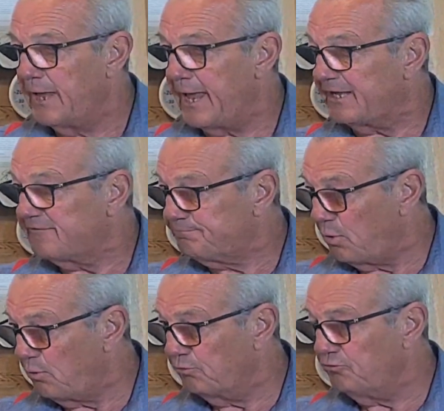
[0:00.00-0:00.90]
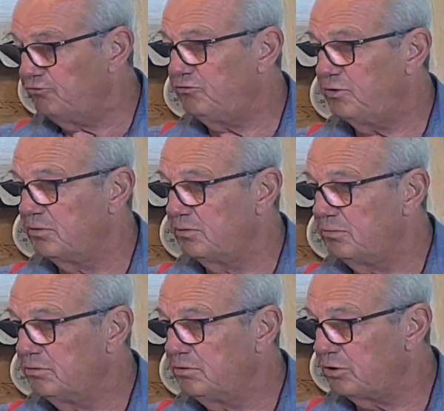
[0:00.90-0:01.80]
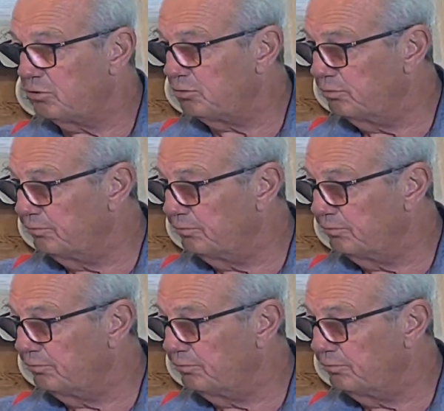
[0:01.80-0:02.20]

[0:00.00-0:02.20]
exposed to,